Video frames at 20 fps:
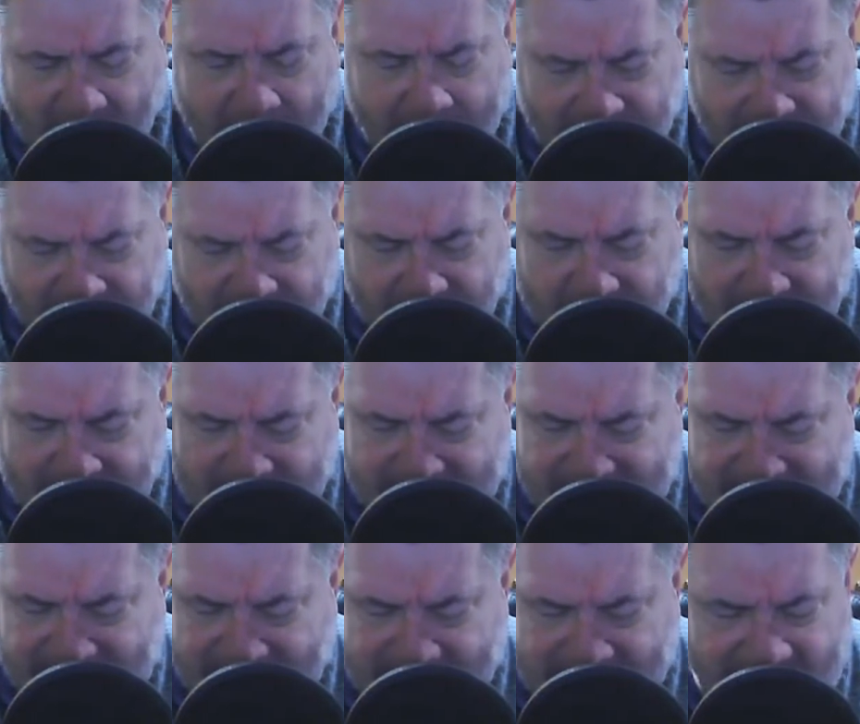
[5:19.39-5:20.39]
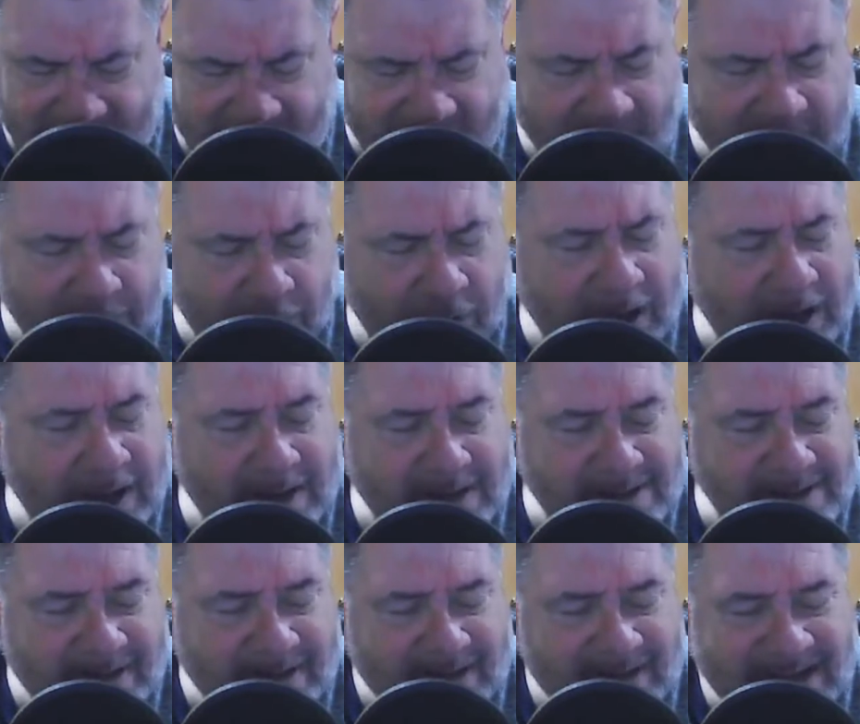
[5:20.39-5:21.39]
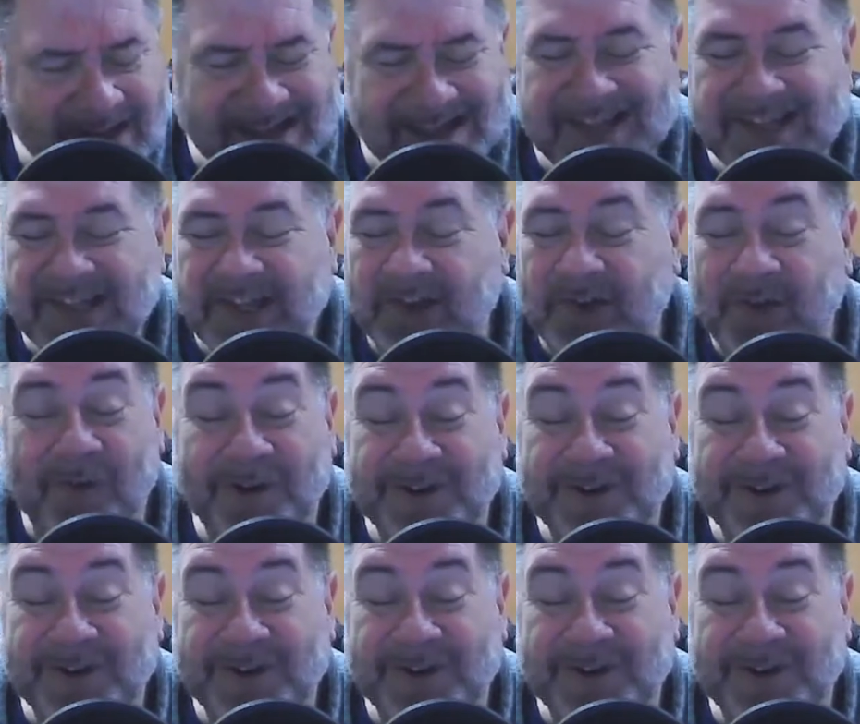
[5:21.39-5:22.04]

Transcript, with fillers: the opportunities that the day brings. This is the